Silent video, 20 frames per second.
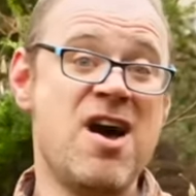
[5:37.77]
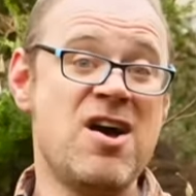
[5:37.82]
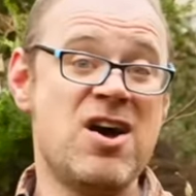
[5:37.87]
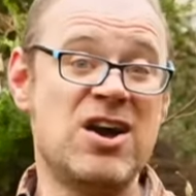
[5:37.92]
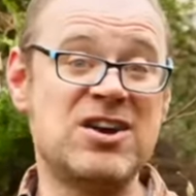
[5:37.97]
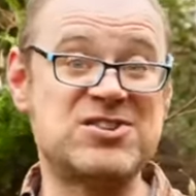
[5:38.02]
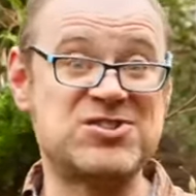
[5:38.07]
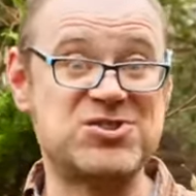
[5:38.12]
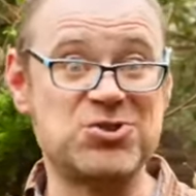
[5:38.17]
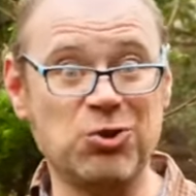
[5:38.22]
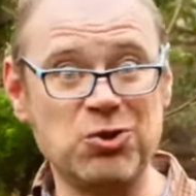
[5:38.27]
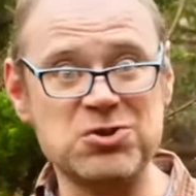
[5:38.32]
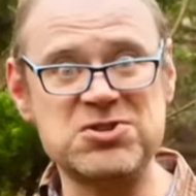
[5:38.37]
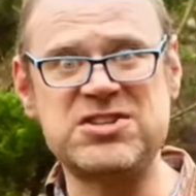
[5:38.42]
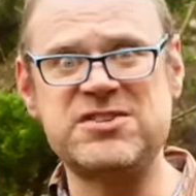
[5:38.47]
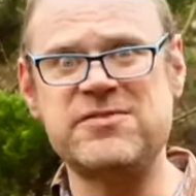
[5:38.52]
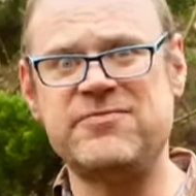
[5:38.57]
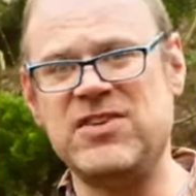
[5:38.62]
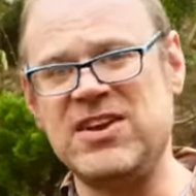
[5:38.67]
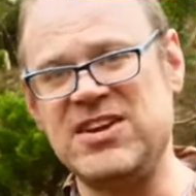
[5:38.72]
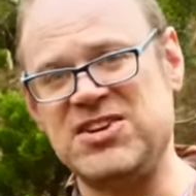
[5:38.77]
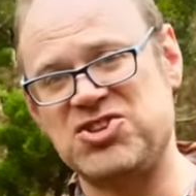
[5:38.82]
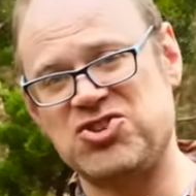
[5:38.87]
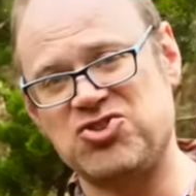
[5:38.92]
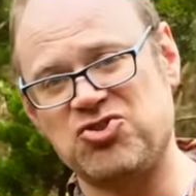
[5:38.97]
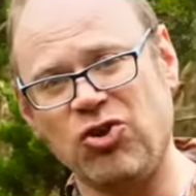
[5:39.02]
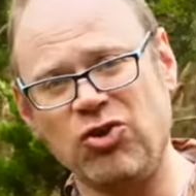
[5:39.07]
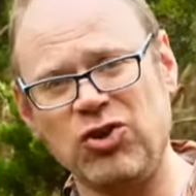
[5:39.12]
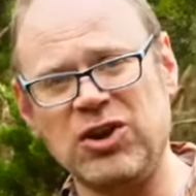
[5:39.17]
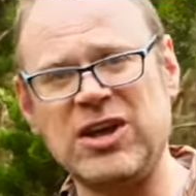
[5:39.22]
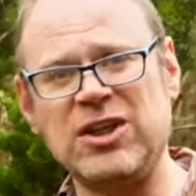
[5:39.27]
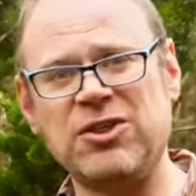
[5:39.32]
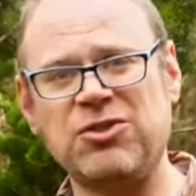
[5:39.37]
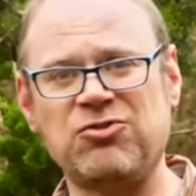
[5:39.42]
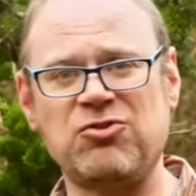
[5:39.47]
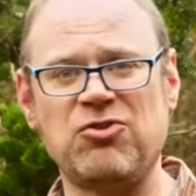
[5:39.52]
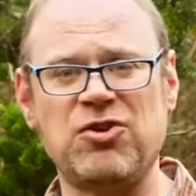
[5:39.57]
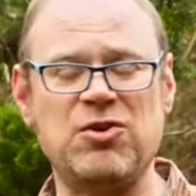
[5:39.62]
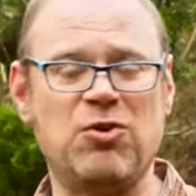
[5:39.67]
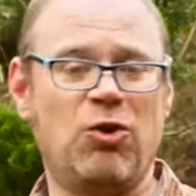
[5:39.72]
exhaustively trawling
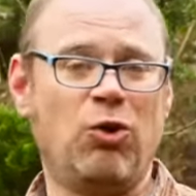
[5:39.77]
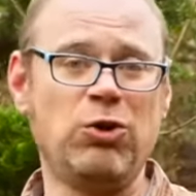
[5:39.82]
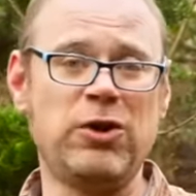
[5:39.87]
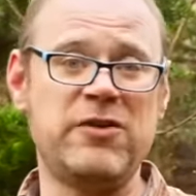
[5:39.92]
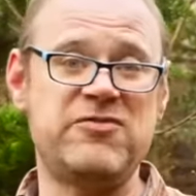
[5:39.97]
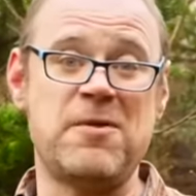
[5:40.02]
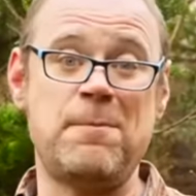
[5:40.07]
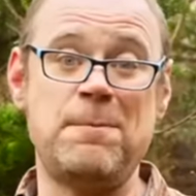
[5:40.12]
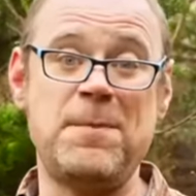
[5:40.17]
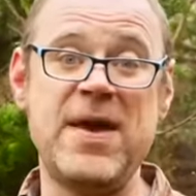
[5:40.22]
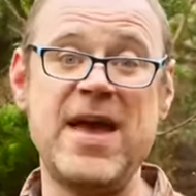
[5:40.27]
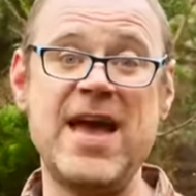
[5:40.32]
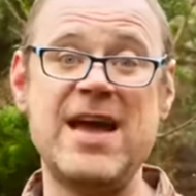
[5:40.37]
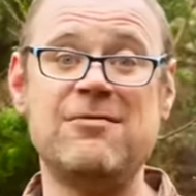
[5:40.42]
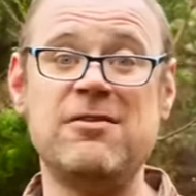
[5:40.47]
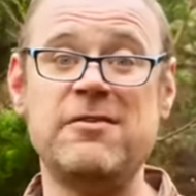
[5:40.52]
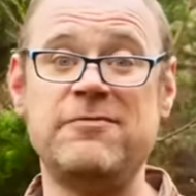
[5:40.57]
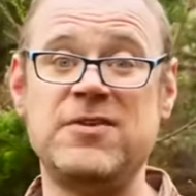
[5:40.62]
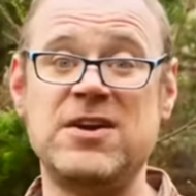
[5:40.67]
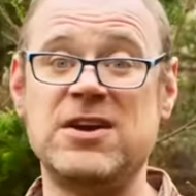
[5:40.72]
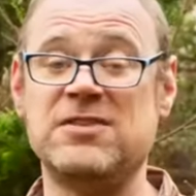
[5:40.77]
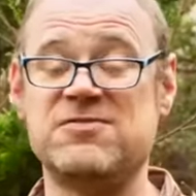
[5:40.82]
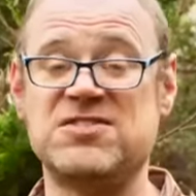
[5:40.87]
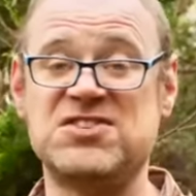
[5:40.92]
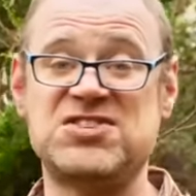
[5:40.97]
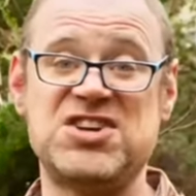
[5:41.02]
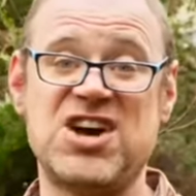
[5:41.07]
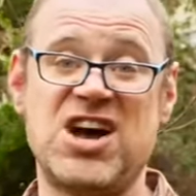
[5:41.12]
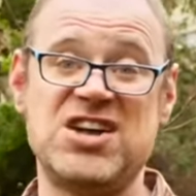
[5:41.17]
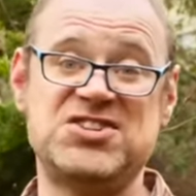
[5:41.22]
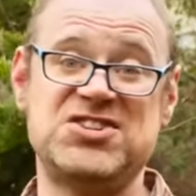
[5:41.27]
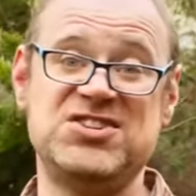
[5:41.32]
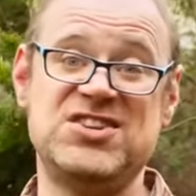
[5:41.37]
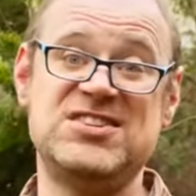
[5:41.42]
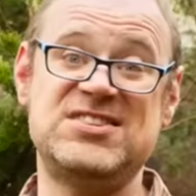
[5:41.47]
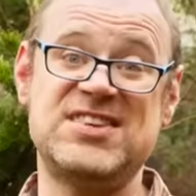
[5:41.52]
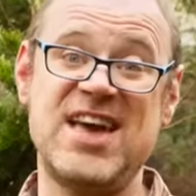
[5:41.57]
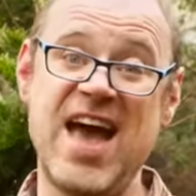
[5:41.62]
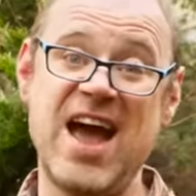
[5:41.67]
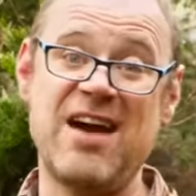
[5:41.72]
through all of the peer-reviewed research in
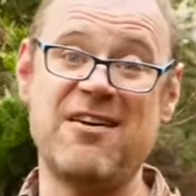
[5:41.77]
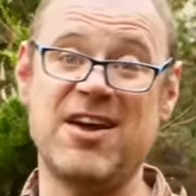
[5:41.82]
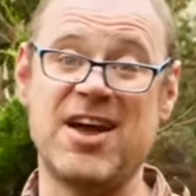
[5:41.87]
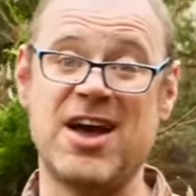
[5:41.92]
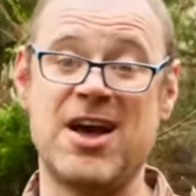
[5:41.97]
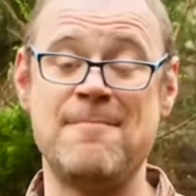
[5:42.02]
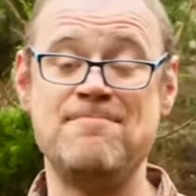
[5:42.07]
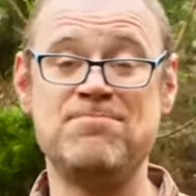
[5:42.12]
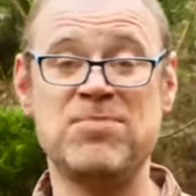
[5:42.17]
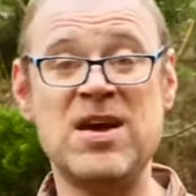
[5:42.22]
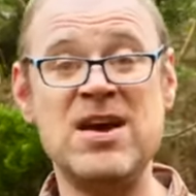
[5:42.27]
this area,